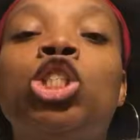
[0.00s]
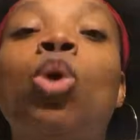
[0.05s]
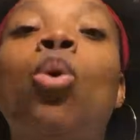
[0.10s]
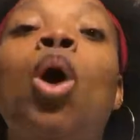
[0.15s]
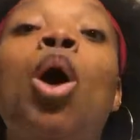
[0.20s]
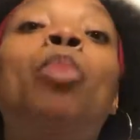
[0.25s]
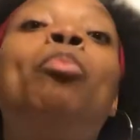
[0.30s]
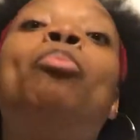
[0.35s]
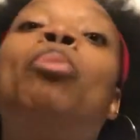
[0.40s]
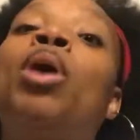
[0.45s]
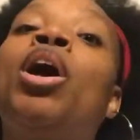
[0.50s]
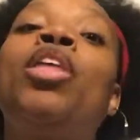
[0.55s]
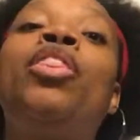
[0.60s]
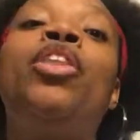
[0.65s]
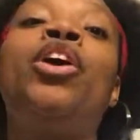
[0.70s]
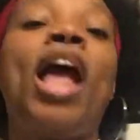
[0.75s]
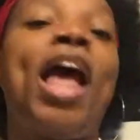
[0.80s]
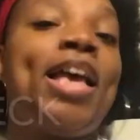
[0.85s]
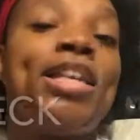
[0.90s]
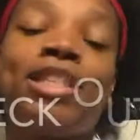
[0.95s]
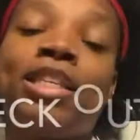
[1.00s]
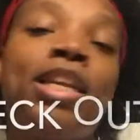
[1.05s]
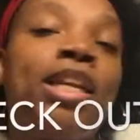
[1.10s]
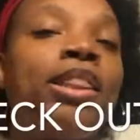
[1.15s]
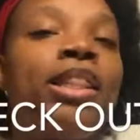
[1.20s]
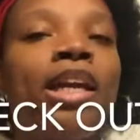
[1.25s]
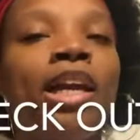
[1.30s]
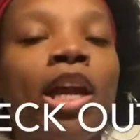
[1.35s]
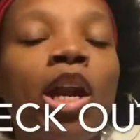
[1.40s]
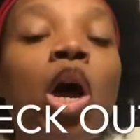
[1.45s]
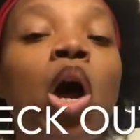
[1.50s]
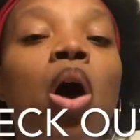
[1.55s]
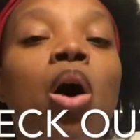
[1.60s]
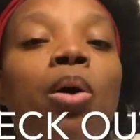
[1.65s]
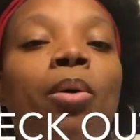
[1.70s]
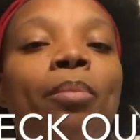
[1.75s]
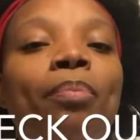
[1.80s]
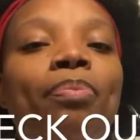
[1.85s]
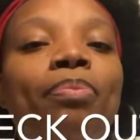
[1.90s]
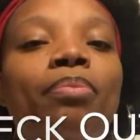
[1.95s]
so her brother has nothing at
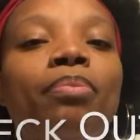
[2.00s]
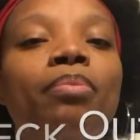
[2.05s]
all.